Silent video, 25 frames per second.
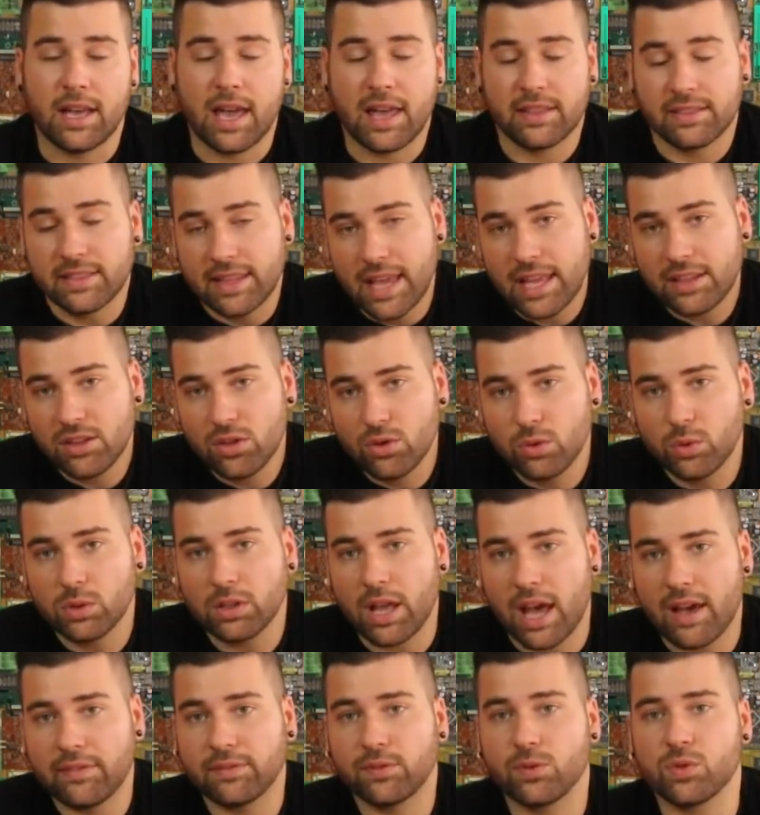and then you
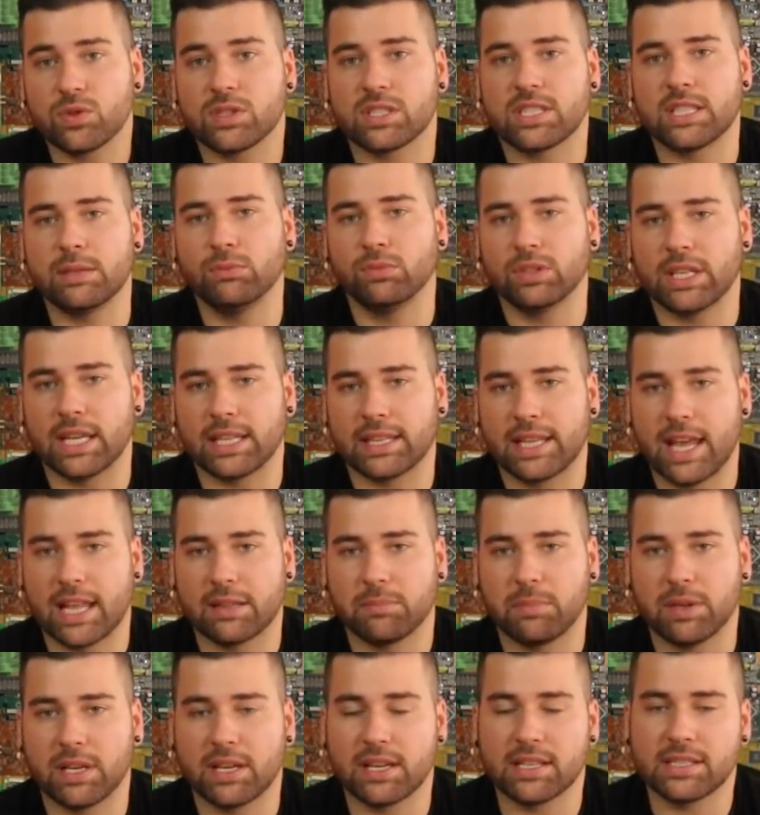will have to simulate
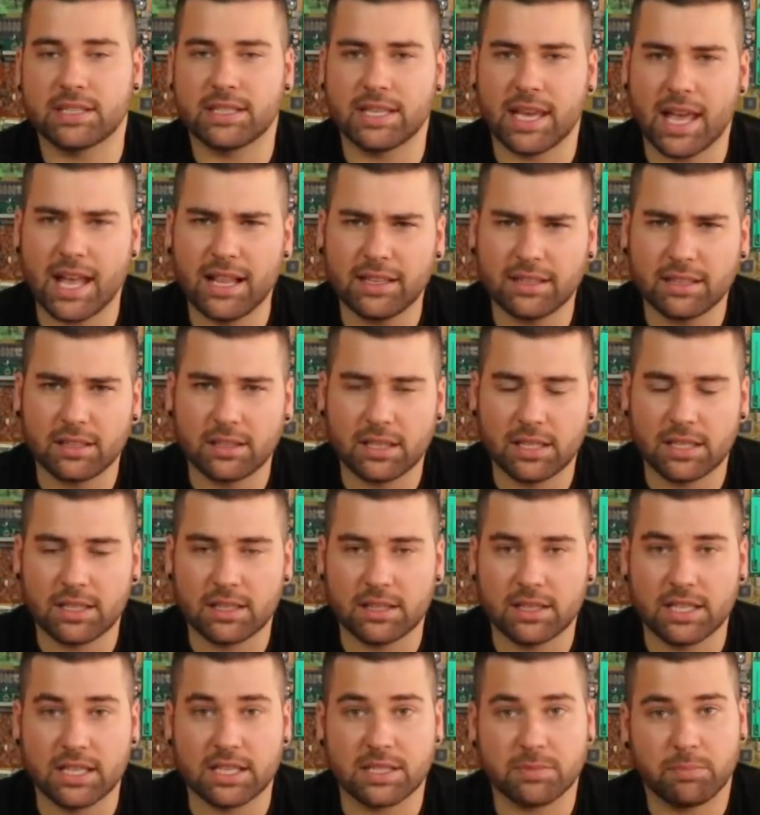that, because
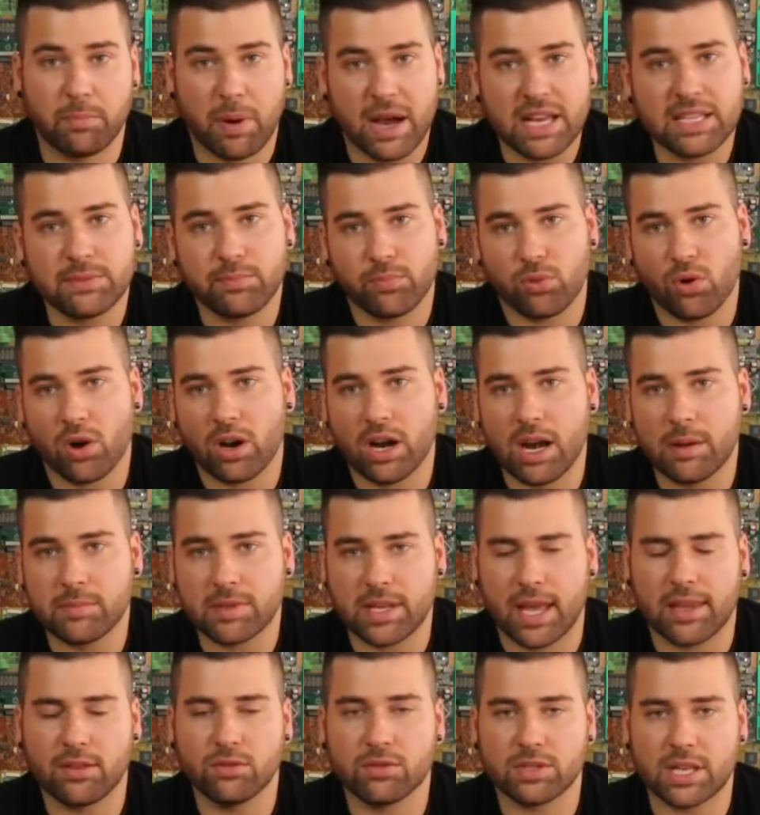the SPICE
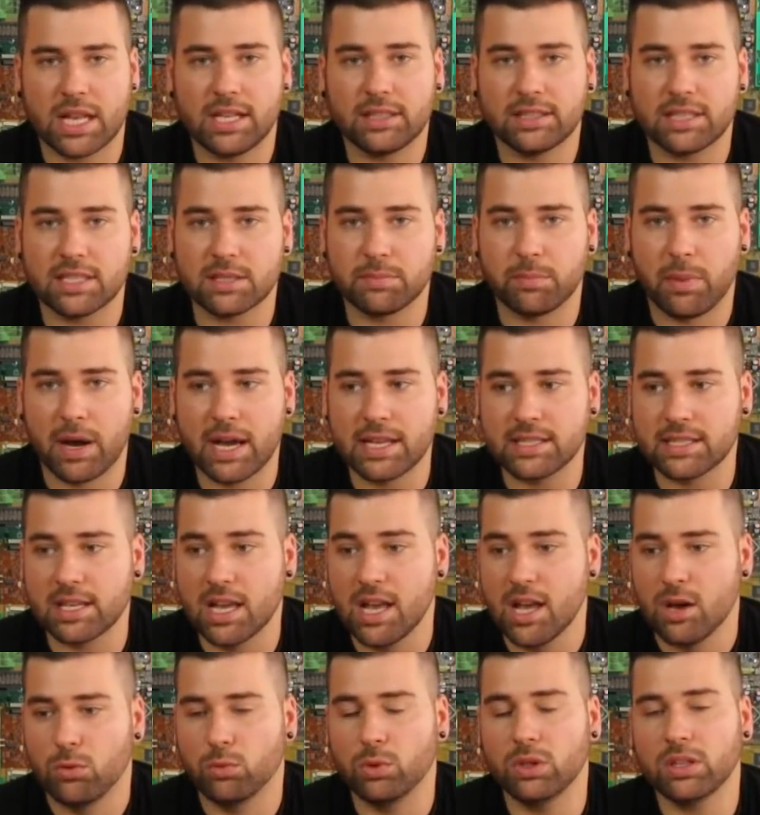programs, I use LT SPICE,
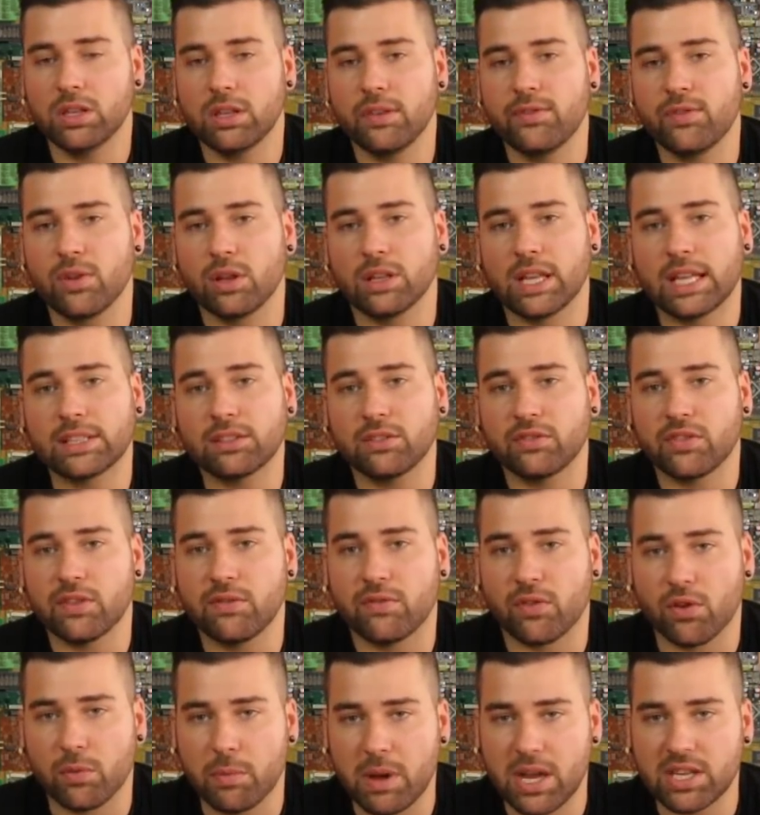will give you a lot of
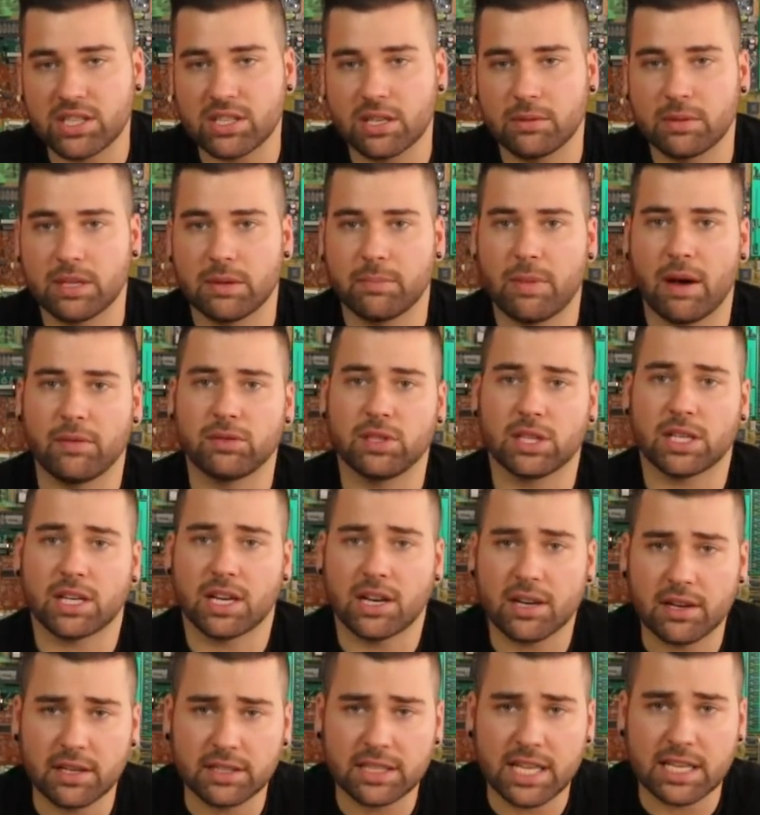information about the
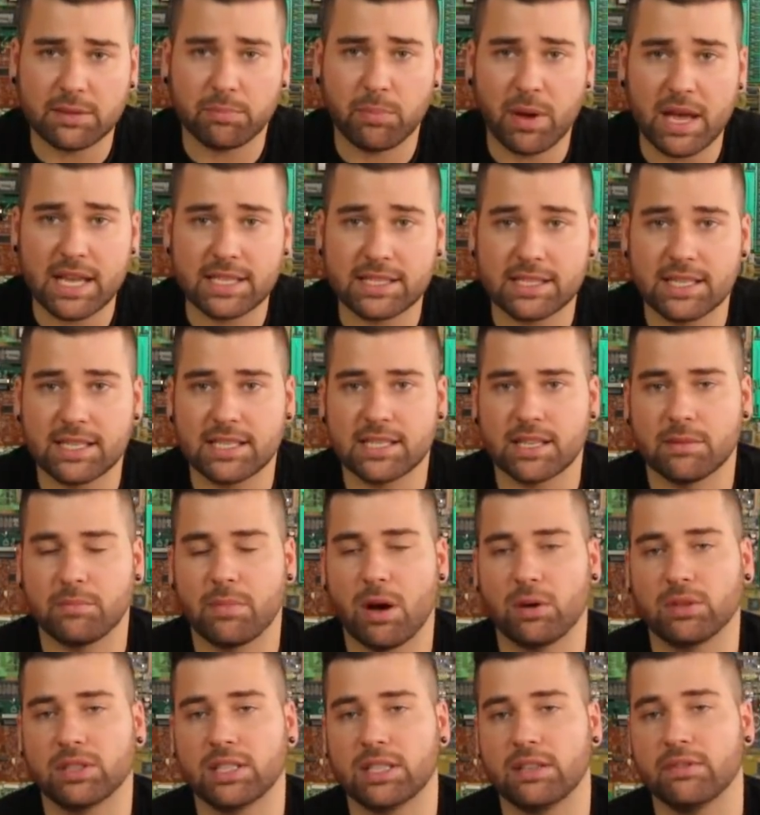current that passes,
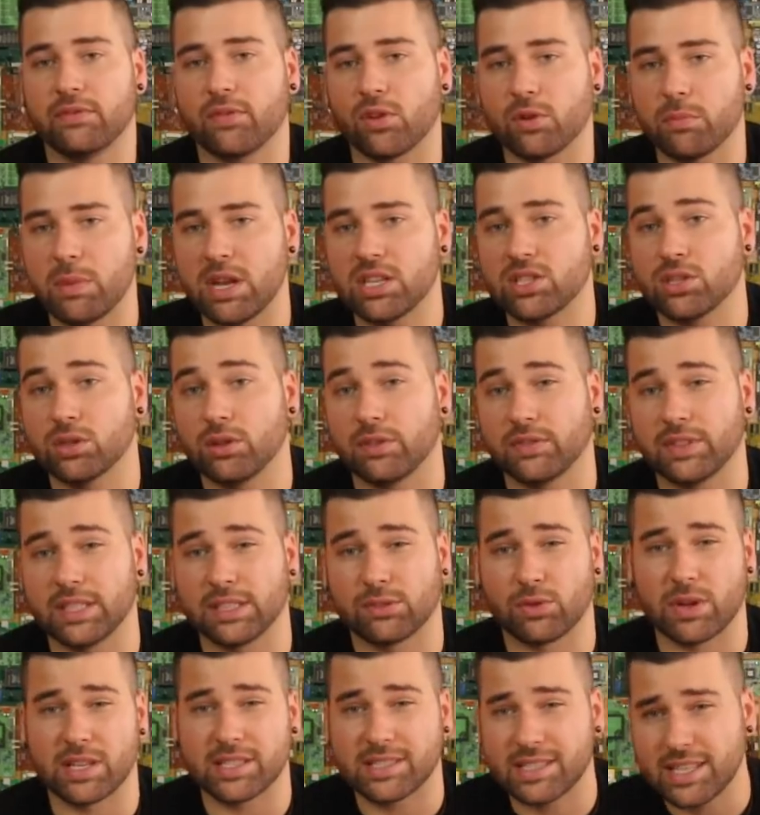about the information of
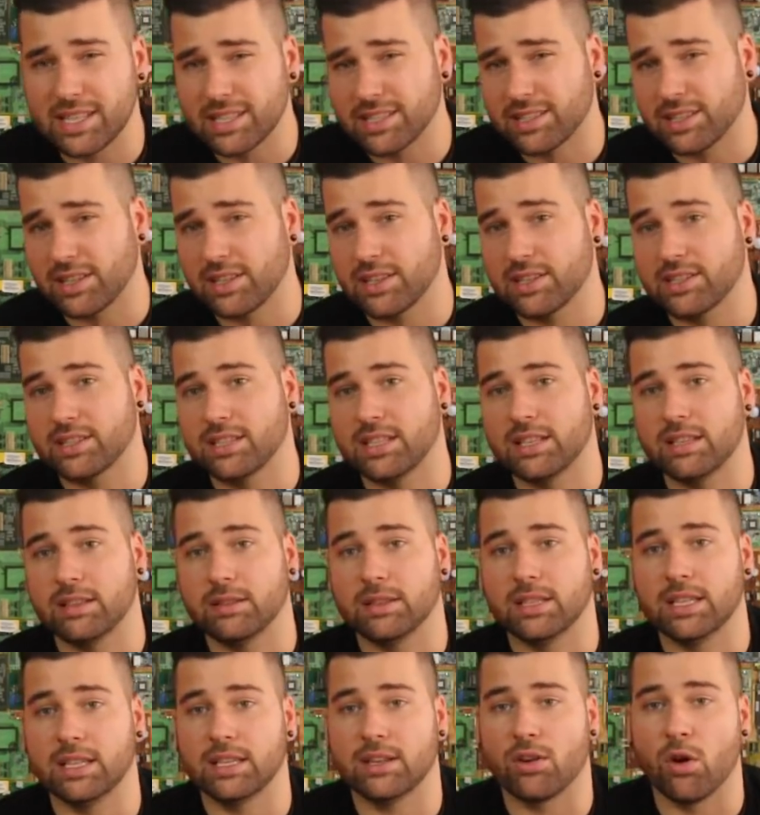the transistors,
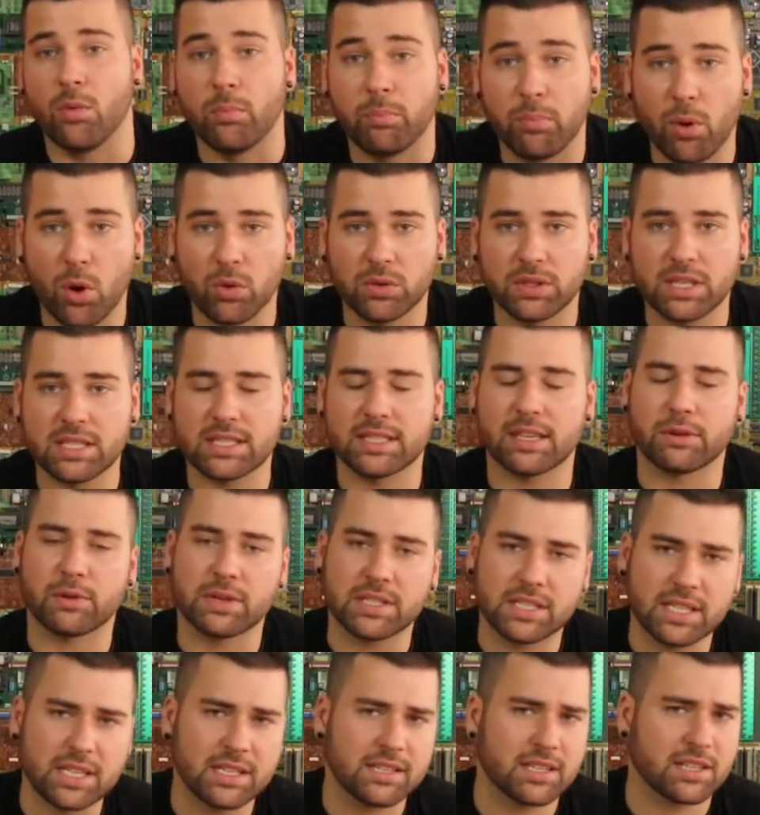the components, the
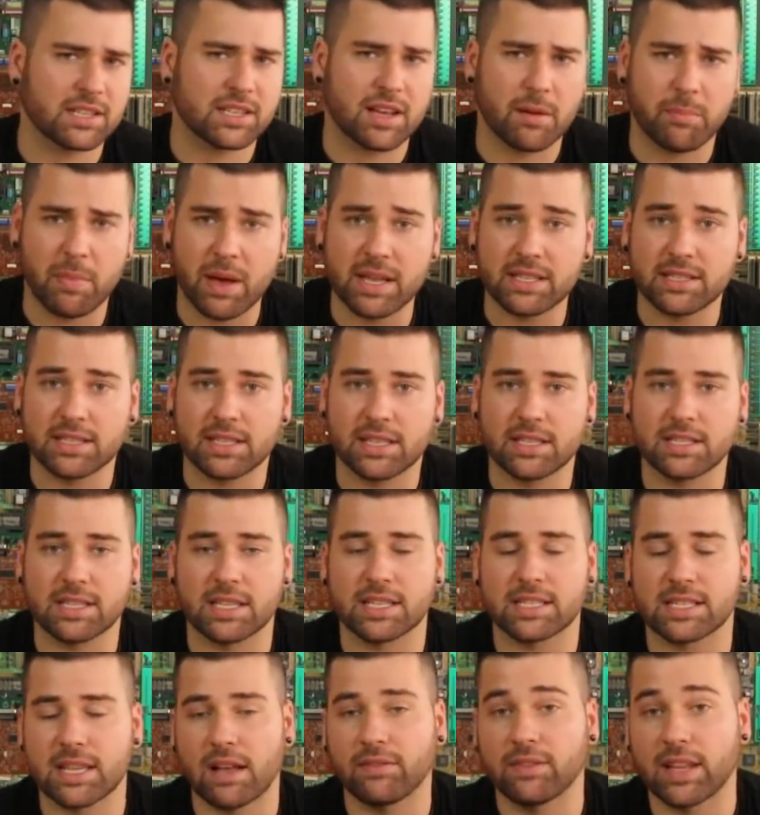resistors, capacitance
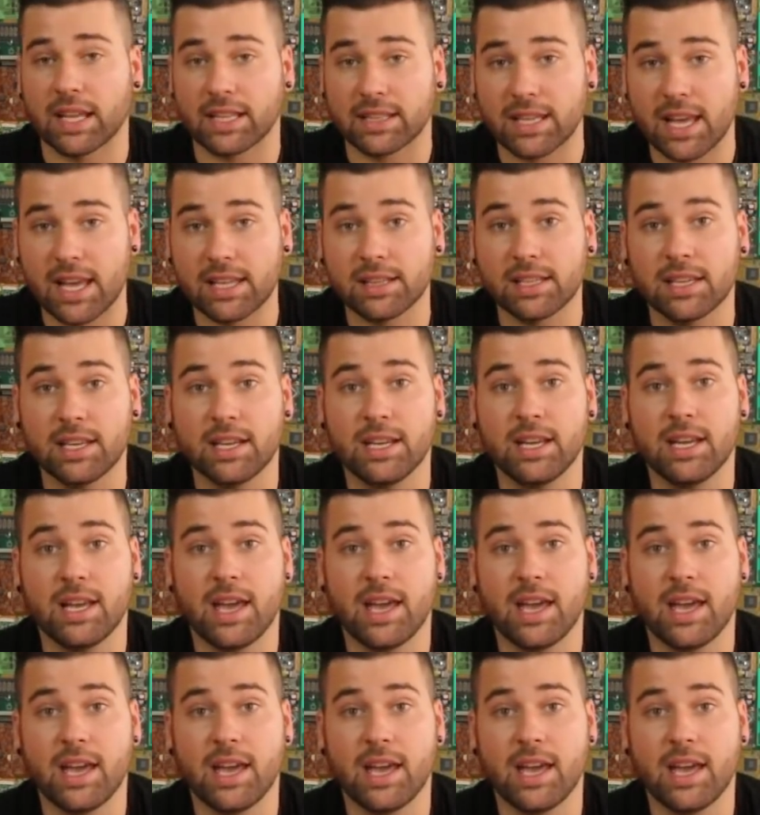and stuff like that.